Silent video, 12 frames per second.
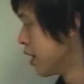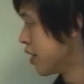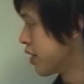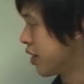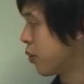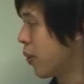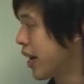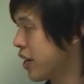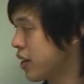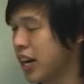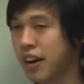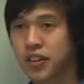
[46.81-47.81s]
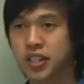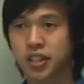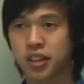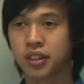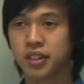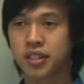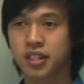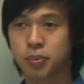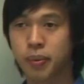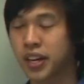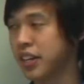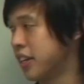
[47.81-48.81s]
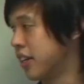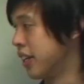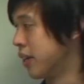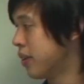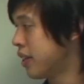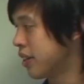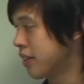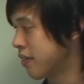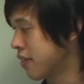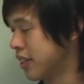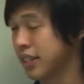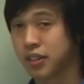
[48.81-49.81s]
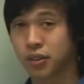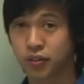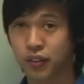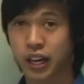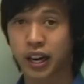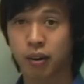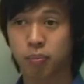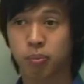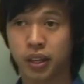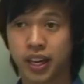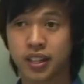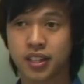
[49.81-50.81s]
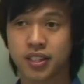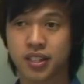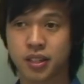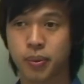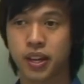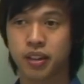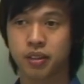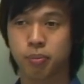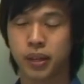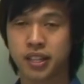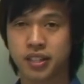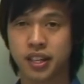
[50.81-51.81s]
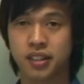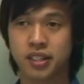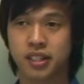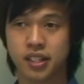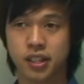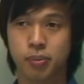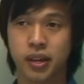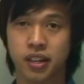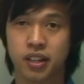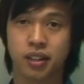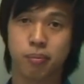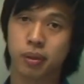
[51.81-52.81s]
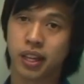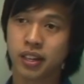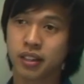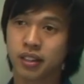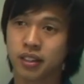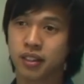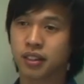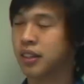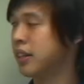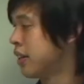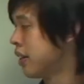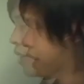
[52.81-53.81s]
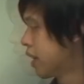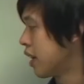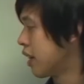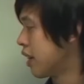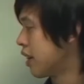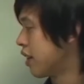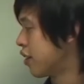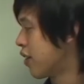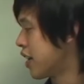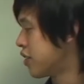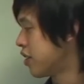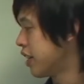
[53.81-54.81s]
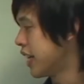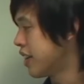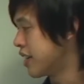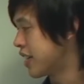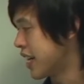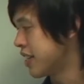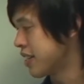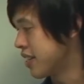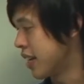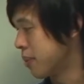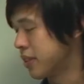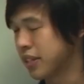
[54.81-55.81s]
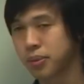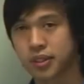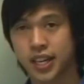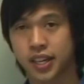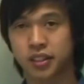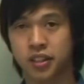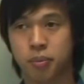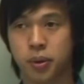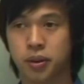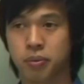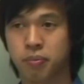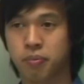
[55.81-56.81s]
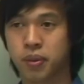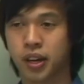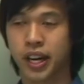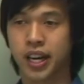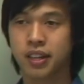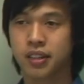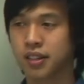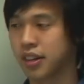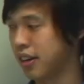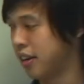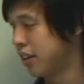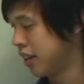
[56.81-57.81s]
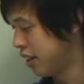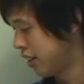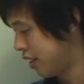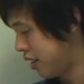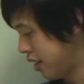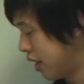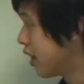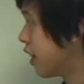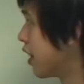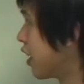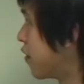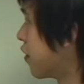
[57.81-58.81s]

So when you have a solid suspended in a liquid, sort of like how blood is suspend, blood cells are suspended in blood, gradually the denser substance will settle on the bottom, okay? So if